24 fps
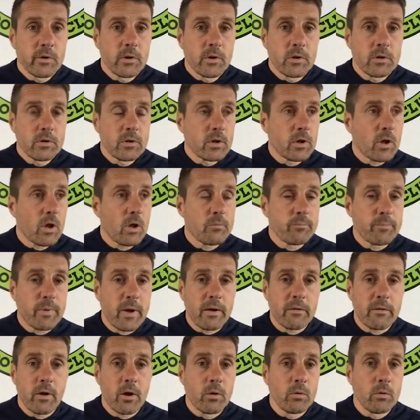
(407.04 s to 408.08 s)
You know,
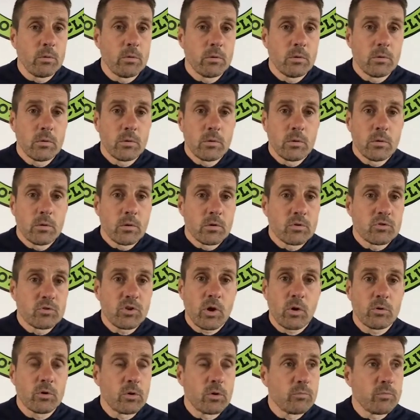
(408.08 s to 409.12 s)
Barrow,
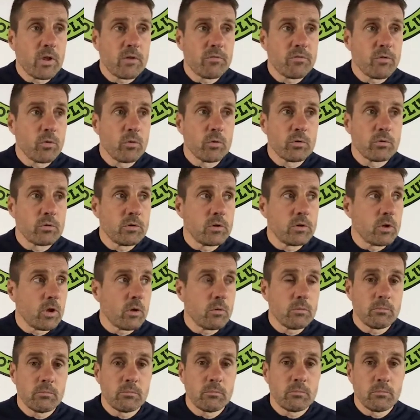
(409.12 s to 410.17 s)
Cheltenham, they've all, you know,
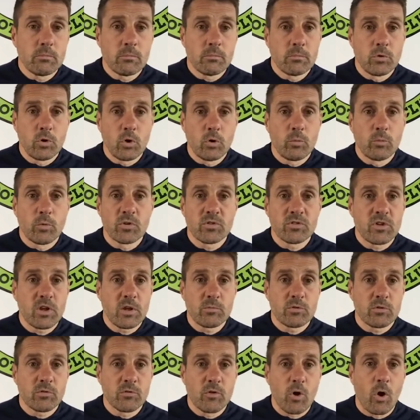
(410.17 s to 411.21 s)
numerous
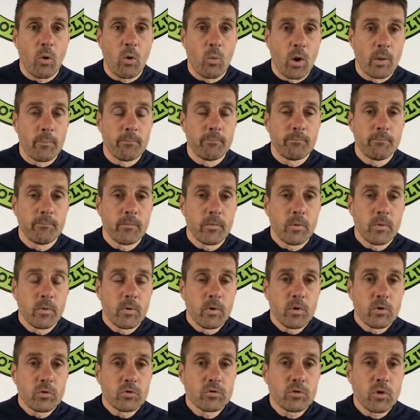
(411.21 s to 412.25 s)
teams have got one.
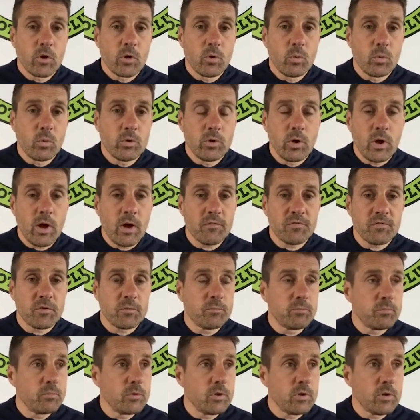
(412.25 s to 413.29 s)
So you have to
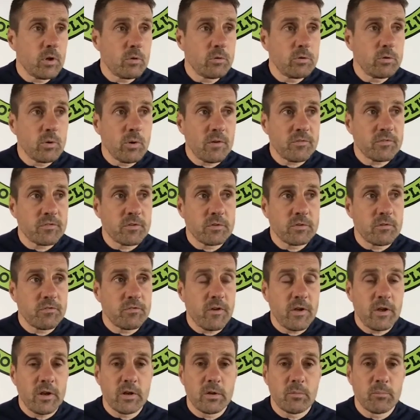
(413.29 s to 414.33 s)

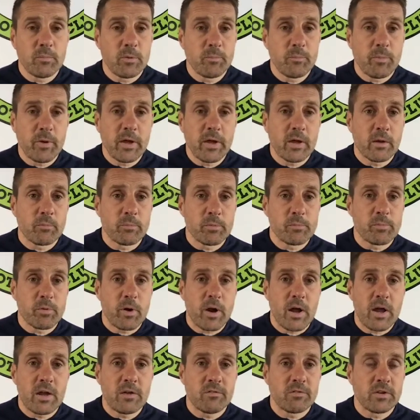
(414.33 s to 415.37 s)
defend and be big and be
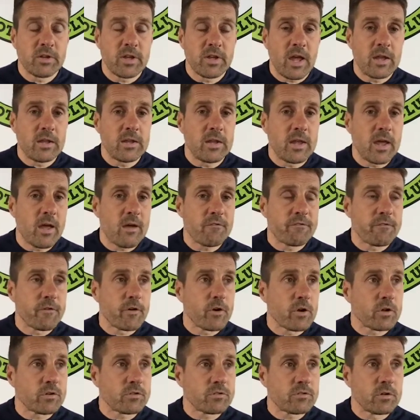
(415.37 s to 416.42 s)
brave and get in the air first.